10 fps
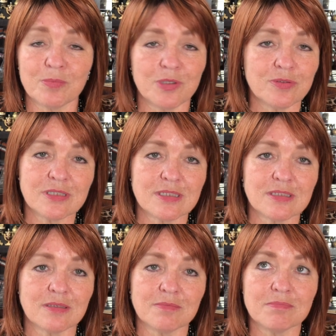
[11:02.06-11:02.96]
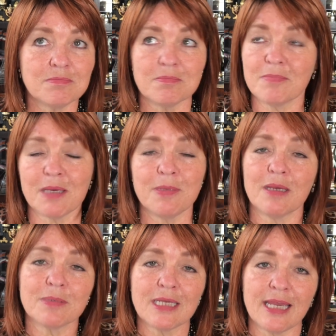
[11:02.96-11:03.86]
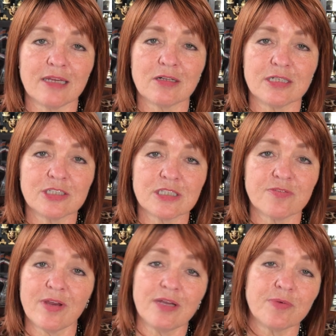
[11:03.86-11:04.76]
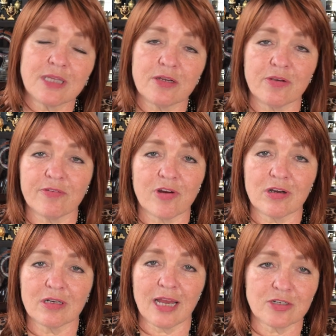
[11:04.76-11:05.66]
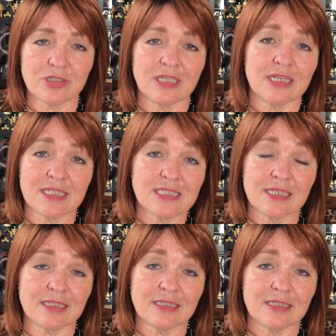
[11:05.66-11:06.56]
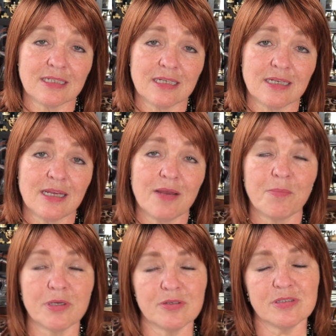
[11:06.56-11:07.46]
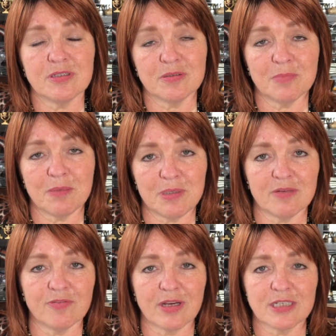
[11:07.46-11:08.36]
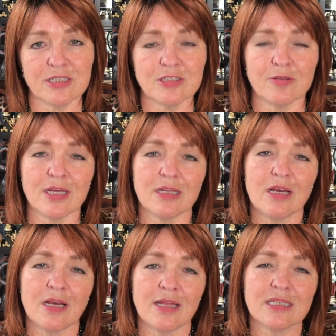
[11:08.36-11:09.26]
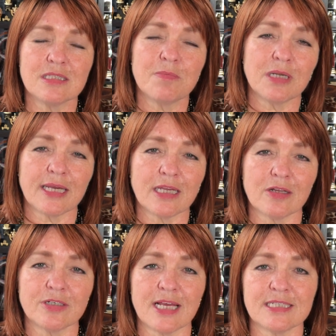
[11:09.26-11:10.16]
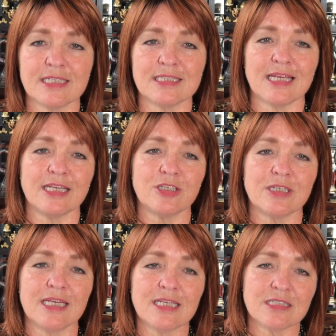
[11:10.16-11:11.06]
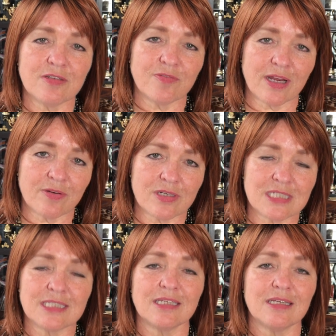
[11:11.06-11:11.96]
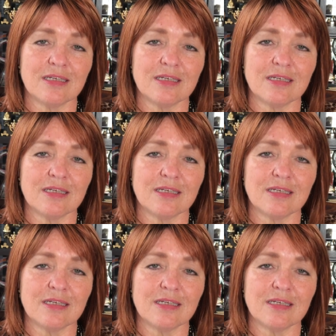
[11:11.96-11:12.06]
immune system may be able to handle it just fine without you ever actually getting sick, but you still may be infectious. So that's the molecular test to say, is the virus,